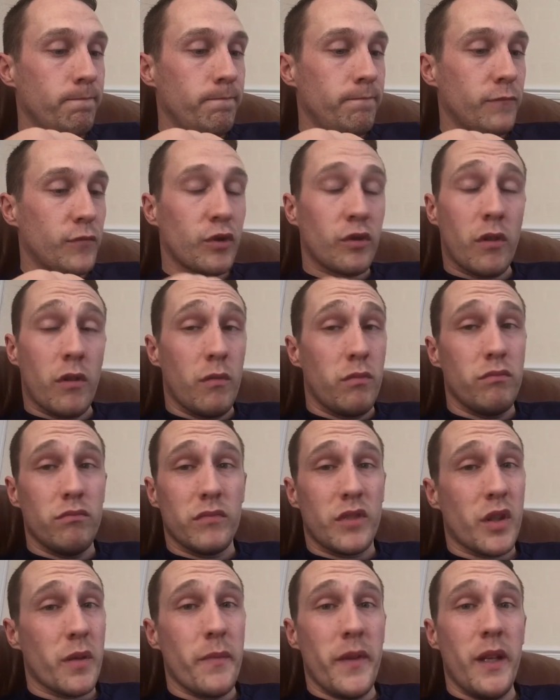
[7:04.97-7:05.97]
So
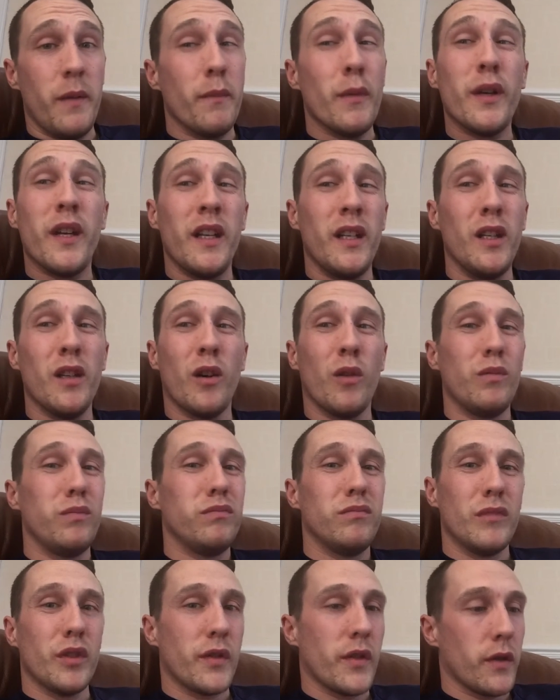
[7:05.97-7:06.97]
to me, Mourinho
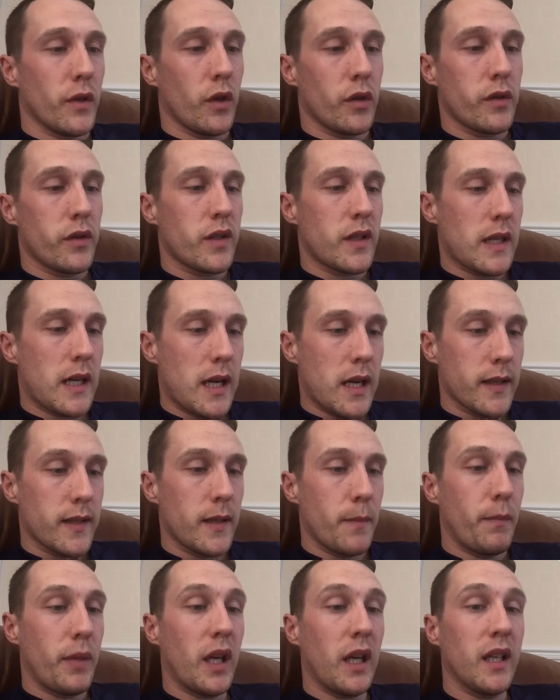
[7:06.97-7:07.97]
is a non-starter.
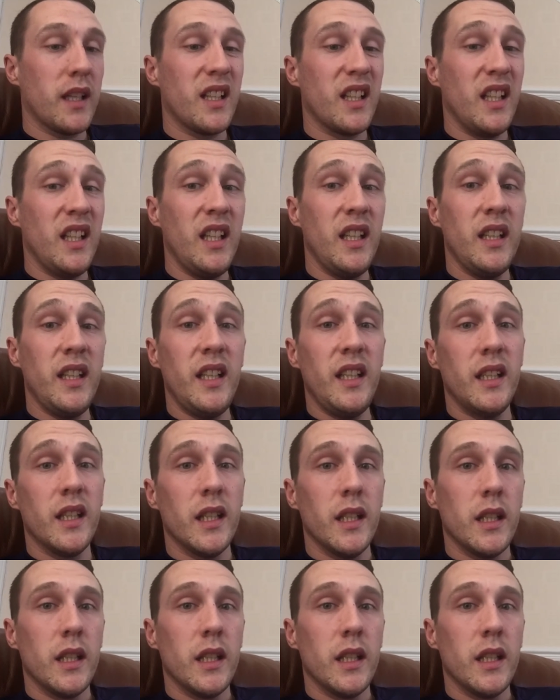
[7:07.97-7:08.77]
Pellegrini,